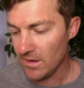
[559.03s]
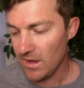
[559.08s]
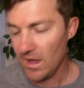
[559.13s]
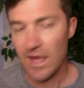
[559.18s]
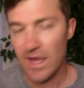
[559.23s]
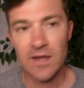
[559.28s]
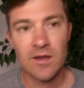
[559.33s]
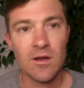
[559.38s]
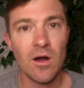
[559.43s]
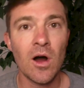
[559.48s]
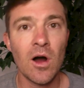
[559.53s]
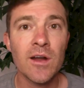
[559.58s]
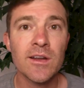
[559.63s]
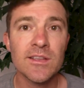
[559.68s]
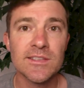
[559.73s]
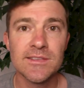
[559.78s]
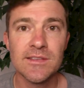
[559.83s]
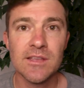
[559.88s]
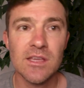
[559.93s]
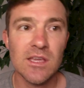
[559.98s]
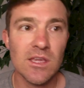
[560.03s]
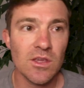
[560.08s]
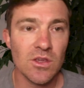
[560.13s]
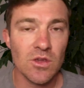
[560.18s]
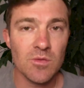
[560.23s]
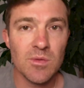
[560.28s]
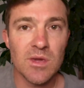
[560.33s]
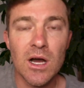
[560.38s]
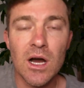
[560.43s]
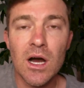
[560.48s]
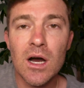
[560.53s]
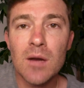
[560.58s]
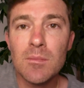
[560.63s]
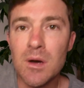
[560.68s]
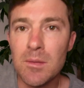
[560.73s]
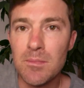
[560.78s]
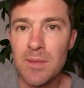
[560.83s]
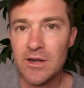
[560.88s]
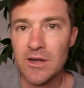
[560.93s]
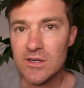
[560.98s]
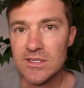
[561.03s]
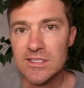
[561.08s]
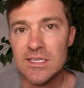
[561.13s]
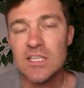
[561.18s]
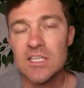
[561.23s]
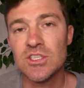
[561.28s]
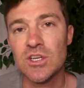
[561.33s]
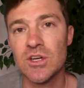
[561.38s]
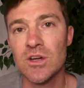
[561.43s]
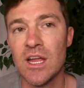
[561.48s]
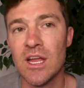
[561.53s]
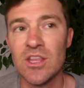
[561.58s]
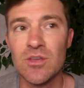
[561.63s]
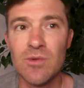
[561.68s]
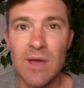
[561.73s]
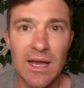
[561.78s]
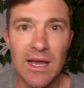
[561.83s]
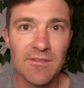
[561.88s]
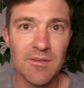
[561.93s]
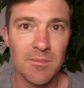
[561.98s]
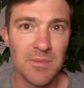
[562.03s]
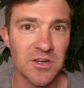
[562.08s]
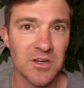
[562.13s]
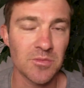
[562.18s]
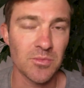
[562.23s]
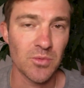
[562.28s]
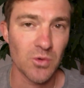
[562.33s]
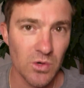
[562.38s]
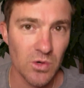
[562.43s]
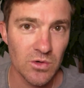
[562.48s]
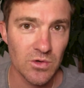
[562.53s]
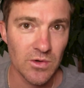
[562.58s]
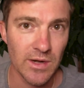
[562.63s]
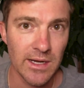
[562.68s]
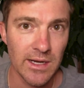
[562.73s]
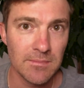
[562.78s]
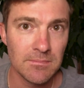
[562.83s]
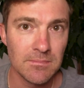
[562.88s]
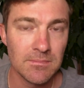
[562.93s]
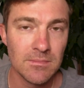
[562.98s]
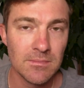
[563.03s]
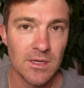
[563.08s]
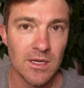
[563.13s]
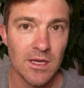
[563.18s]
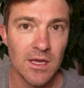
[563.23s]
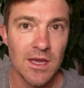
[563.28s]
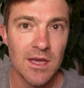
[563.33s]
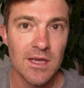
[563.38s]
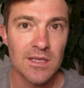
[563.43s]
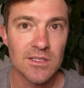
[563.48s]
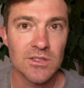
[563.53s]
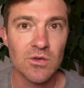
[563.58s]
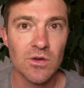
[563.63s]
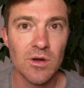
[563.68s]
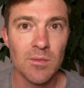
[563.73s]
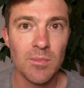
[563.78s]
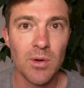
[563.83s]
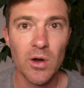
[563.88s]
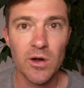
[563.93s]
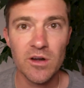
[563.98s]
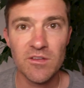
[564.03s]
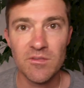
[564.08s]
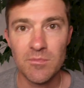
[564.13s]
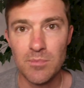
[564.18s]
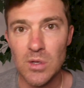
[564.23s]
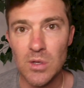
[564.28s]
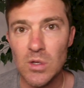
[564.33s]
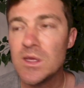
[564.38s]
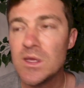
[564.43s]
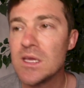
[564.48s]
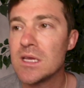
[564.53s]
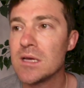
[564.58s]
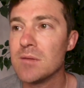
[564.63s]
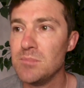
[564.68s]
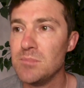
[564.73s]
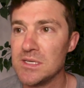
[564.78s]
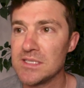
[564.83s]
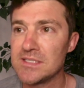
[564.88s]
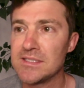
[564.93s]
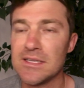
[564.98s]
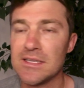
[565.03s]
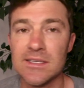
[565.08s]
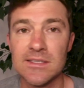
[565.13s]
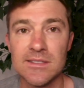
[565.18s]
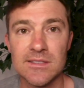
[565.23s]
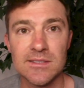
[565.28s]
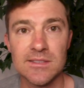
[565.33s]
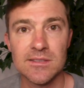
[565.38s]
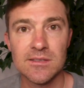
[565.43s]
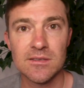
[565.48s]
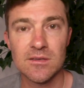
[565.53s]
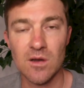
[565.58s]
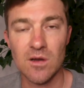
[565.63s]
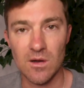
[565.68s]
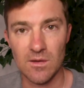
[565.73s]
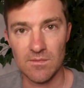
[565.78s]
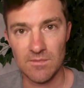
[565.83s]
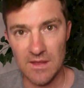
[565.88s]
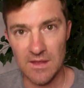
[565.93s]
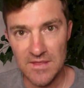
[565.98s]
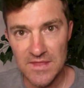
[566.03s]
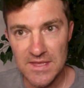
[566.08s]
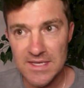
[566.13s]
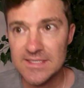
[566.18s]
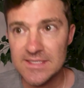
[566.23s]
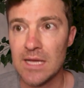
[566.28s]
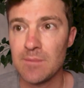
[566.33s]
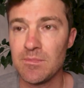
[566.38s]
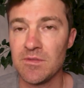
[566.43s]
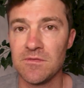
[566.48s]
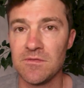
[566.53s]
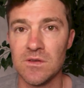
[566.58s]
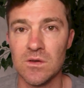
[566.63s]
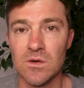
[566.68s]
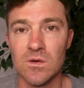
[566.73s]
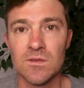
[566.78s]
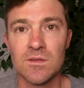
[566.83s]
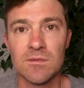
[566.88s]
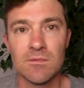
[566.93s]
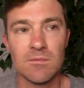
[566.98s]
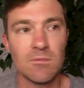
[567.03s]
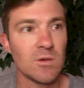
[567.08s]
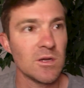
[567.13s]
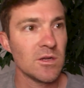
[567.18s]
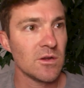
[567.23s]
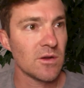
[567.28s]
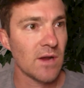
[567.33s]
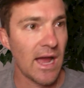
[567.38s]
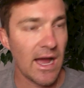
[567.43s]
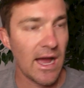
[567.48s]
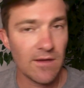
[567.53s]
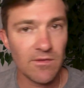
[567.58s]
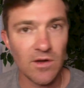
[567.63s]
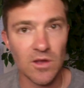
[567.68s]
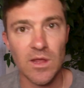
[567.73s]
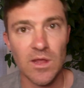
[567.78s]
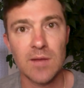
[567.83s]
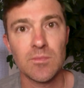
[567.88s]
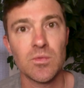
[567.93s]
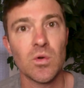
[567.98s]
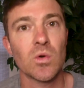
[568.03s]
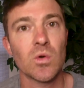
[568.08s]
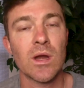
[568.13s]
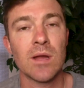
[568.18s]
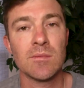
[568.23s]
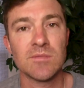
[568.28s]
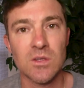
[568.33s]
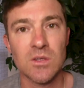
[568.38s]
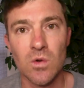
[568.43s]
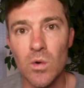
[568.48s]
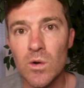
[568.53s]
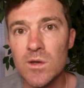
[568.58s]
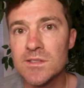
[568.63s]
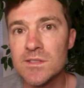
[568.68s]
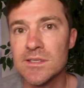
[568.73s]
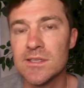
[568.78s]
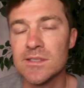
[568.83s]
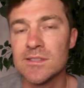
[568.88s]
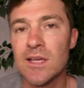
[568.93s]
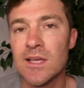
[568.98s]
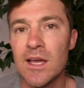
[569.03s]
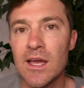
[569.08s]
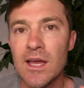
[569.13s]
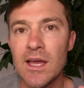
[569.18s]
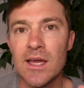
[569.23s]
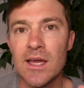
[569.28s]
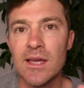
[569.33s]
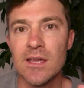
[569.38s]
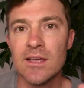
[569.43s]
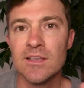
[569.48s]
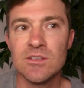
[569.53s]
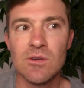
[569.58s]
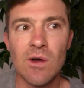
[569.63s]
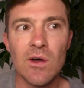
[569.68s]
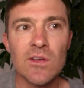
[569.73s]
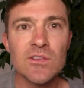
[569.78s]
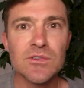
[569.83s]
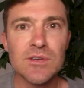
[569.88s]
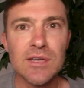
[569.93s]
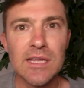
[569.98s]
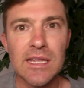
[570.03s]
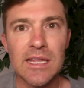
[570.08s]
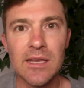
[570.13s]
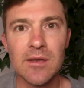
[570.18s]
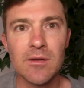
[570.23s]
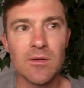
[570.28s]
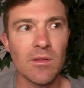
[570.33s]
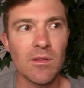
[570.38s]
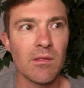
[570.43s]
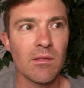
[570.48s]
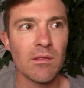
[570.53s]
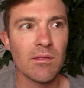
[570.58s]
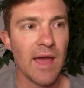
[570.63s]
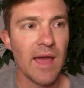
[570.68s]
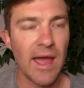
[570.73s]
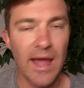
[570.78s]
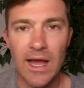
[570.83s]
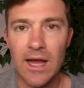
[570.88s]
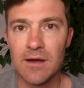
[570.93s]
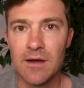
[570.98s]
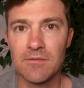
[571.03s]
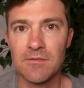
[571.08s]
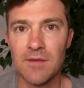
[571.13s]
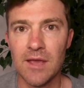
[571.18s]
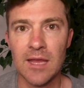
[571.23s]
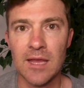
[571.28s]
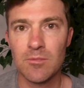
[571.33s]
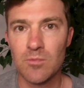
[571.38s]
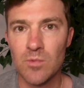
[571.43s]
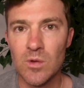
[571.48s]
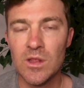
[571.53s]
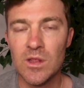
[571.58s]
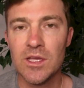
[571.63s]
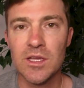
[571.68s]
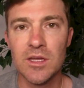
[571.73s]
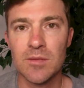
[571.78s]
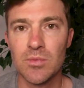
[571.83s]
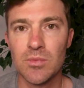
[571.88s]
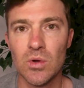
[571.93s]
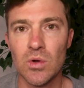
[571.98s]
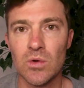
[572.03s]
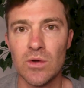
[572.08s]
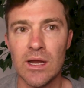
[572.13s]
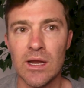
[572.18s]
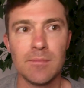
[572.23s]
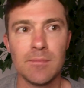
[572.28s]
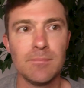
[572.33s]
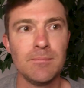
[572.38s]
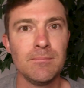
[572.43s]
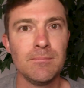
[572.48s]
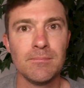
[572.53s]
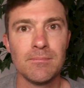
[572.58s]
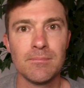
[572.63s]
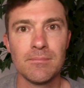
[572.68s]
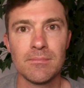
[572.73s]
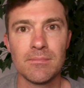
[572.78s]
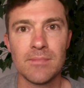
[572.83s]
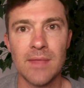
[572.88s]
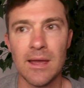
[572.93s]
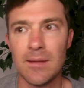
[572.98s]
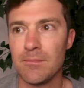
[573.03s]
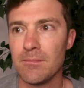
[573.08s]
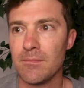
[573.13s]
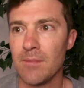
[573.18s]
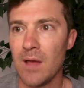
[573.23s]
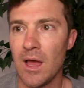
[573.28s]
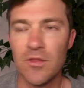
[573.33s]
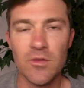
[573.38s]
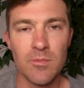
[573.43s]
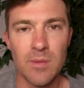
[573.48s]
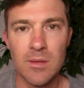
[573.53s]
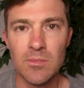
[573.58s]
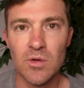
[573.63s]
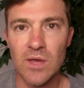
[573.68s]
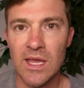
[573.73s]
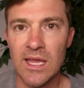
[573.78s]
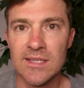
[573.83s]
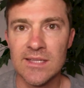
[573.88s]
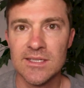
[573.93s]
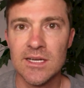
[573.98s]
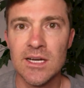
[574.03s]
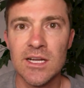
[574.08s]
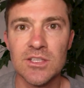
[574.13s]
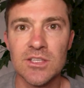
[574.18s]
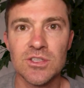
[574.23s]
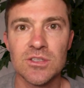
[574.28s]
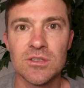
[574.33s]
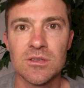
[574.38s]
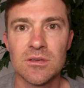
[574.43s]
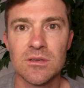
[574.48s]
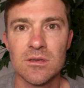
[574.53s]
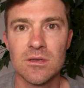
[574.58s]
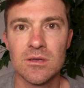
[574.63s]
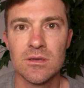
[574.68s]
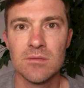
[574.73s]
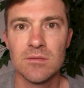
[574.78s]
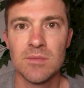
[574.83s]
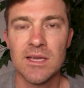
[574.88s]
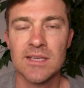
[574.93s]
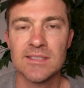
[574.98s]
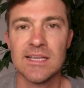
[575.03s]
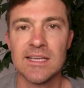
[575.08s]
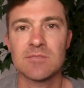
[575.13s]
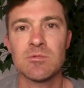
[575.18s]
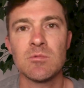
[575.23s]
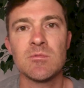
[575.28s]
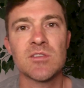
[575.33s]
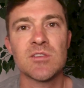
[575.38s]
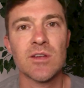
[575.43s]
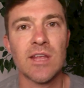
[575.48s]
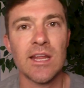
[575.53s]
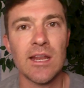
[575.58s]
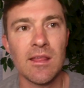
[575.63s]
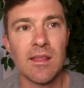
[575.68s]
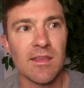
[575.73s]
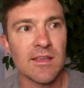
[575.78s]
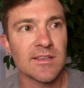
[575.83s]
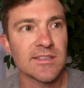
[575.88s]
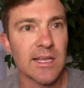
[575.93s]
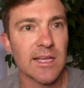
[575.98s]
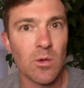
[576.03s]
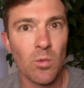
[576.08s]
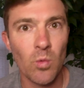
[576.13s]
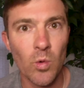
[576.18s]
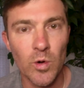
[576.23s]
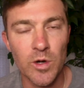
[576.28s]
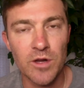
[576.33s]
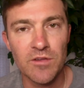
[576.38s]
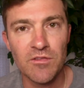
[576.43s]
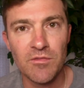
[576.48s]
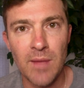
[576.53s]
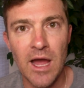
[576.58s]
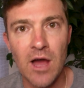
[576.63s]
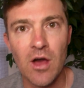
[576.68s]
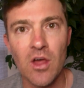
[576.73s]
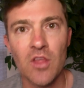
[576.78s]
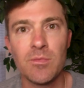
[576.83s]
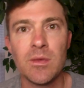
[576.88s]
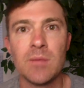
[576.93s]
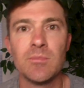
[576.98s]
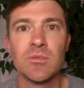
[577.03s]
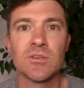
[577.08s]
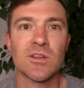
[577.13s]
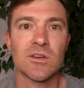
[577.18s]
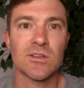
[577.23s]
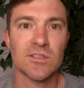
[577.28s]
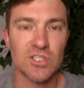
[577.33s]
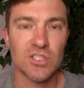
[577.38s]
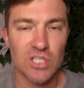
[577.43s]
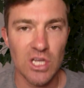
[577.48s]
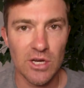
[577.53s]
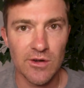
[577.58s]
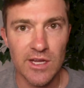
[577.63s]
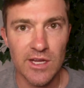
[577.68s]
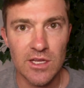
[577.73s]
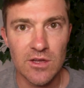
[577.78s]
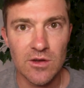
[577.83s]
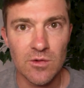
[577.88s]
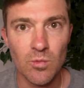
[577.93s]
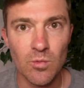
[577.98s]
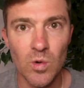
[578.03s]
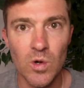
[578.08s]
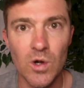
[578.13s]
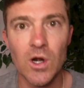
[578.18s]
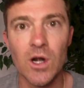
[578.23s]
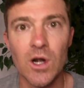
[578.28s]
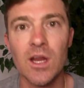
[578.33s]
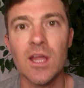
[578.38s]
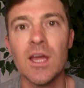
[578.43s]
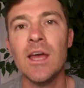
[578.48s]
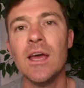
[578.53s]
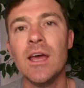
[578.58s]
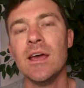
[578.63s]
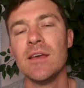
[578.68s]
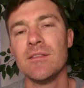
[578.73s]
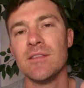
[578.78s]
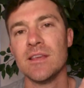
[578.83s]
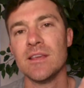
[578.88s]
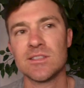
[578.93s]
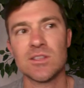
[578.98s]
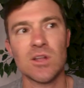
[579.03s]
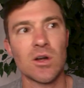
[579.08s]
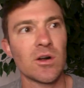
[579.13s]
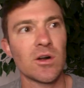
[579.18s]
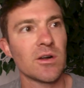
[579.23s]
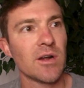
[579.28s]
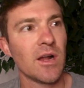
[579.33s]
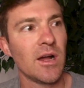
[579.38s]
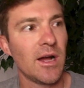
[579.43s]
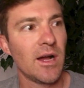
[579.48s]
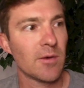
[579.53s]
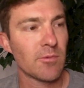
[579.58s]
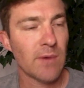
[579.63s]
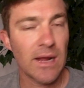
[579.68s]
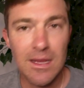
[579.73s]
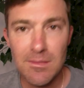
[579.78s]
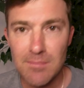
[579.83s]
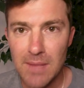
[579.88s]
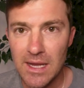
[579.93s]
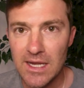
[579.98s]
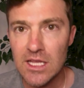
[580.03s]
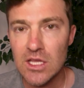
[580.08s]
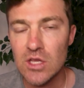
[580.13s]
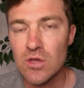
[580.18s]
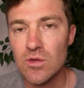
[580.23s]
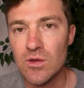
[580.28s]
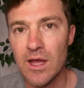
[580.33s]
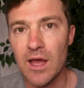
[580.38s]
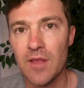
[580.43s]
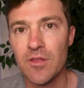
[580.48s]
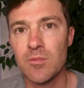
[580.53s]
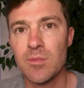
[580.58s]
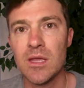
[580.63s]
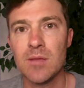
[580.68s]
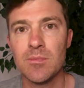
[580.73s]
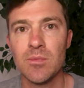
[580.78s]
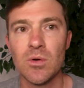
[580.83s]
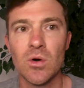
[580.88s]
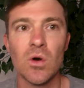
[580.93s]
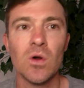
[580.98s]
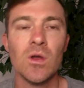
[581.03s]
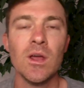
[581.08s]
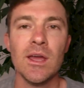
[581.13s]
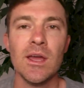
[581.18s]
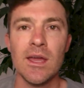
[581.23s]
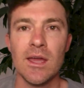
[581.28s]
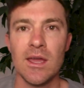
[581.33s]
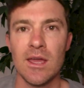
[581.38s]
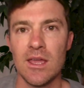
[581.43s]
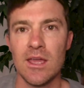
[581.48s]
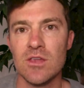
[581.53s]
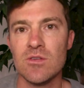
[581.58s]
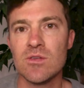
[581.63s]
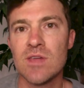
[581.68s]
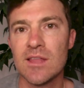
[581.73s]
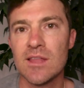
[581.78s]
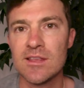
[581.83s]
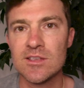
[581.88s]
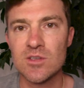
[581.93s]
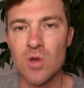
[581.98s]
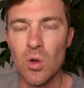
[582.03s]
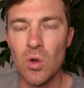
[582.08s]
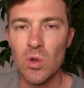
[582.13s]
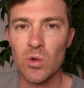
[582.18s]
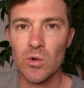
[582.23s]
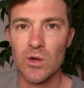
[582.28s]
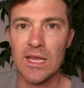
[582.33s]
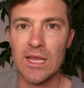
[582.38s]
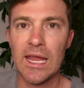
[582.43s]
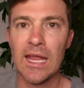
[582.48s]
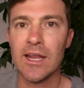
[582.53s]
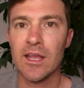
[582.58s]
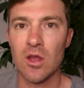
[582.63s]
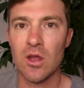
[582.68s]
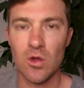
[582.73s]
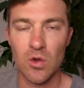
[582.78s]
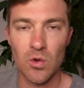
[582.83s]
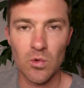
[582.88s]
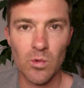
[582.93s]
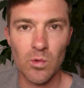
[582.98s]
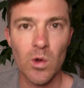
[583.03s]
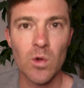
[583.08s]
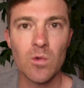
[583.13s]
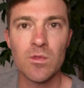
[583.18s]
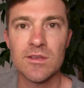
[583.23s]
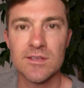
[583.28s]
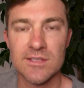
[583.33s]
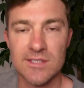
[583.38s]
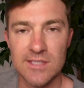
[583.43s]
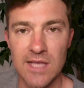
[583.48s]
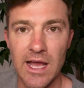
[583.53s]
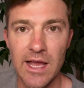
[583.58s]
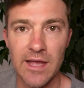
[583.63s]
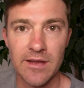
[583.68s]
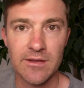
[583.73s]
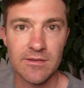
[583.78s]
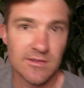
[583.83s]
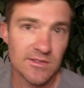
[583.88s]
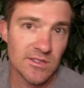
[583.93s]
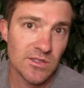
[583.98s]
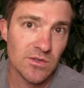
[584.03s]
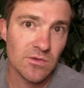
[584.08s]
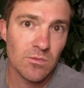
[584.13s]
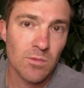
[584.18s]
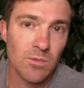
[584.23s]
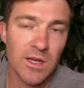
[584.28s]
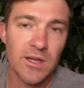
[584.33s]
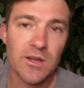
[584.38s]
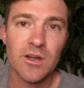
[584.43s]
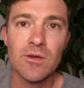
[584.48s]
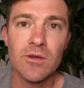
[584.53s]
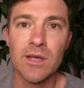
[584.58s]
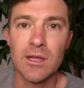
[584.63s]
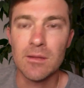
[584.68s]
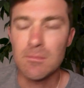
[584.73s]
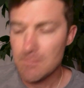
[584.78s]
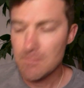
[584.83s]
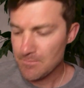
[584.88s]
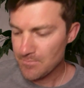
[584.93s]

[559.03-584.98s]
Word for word: and honestly, you become a better teacher and you have a better program. So, a part of building a business in this type of field, when you have online programs and courses, is you also need to have a really good program that other people can't touch because that's when we start getting things like word of mouth. People start sharing your work, they start uh, recommending you to other people. You get this whole organic growth side to what you're doing.